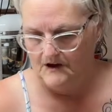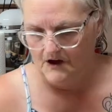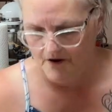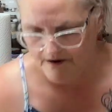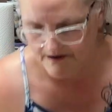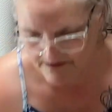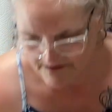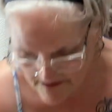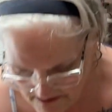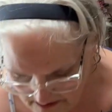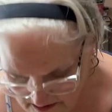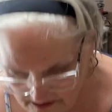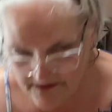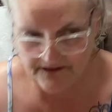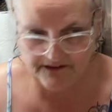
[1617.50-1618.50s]
All right.
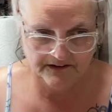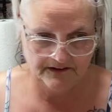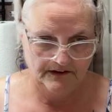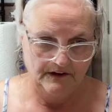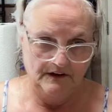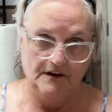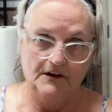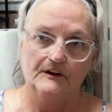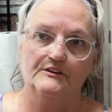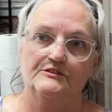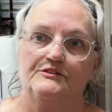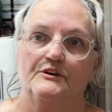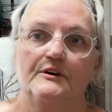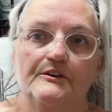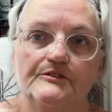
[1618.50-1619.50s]

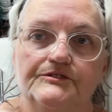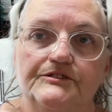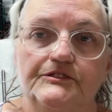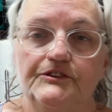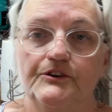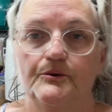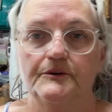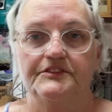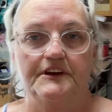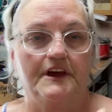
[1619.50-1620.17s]
So here's the deal with the